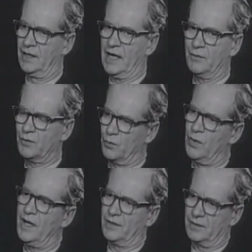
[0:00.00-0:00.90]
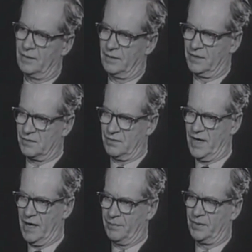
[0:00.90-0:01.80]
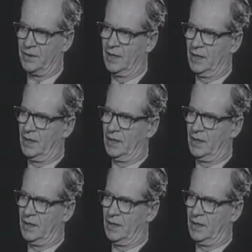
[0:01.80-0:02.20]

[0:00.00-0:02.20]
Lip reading: And I wouldn't want this to happen.